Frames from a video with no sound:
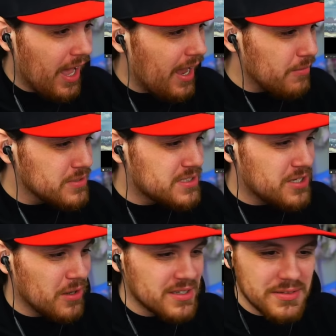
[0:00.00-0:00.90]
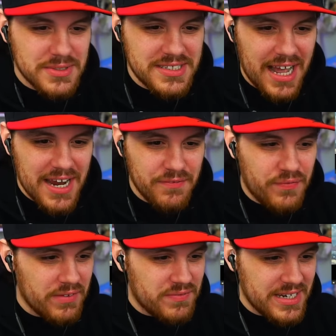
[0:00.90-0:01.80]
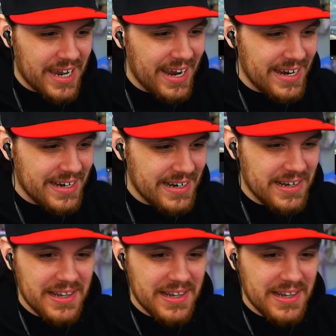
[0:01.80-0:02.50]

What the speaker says: I was told it was 9:58.